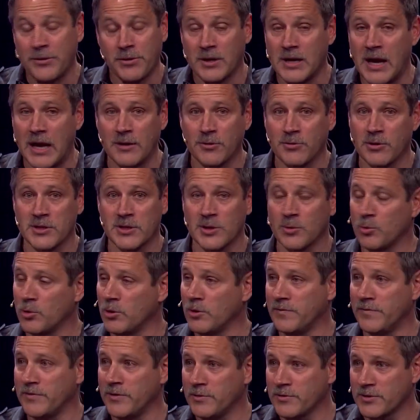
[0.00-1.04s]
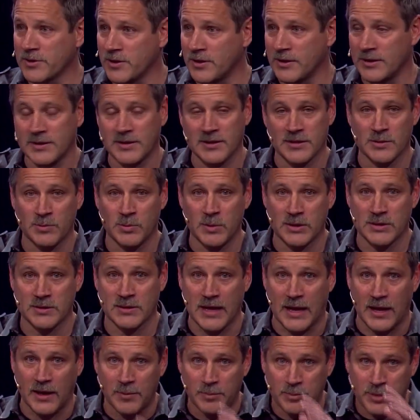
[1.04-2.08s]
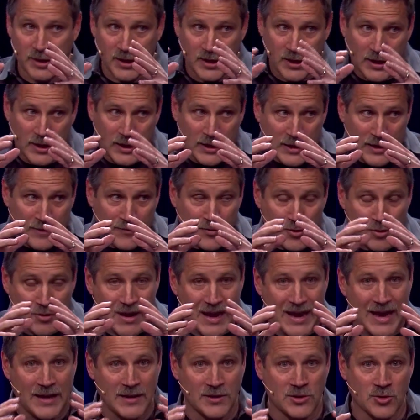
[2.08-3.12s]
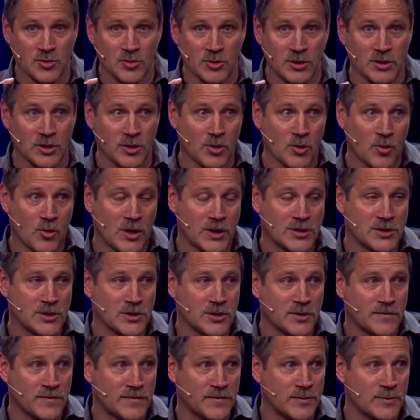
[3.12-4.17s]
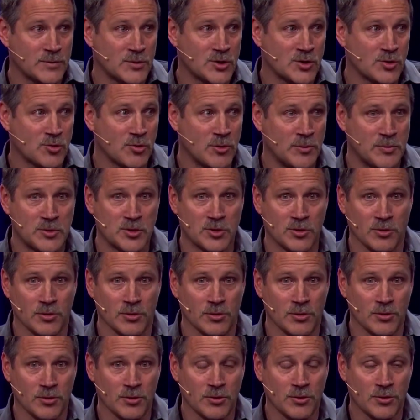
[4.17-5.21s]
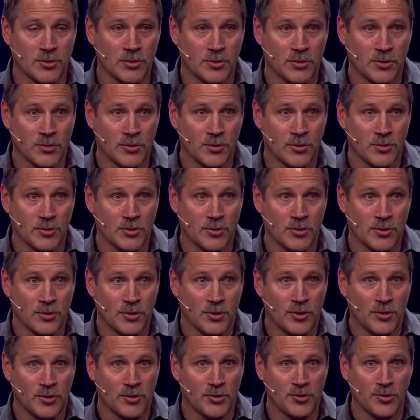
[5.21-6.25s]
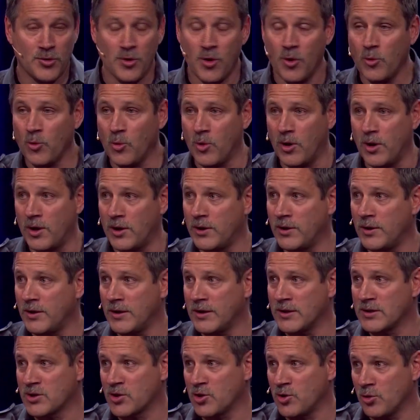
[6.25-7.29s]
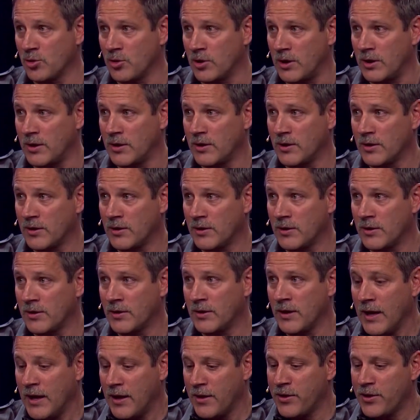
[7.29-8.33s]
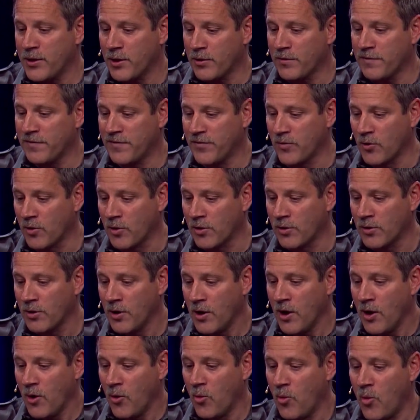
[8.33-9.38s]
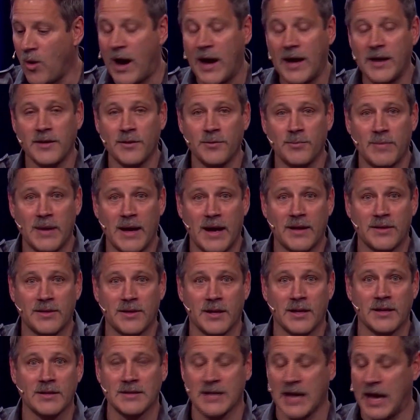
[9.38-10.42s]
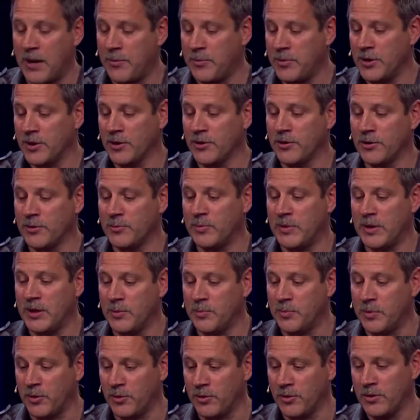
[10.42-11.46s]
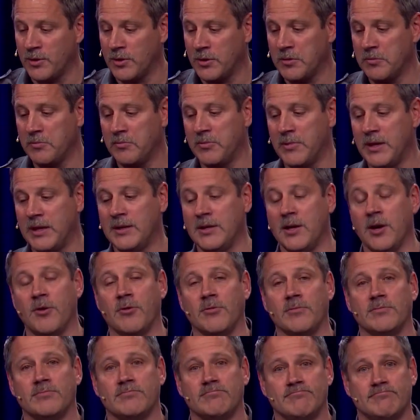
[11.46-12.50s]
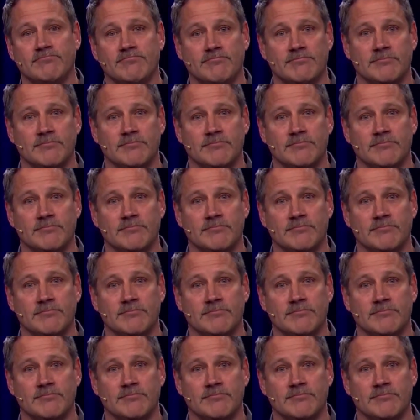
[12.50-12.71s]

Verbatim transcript: Now, the non Christian worldview is going to dismiss that, but if you're answering the question from Scripture, no one is good. Therefore, why do bad things happen to good people? They don't.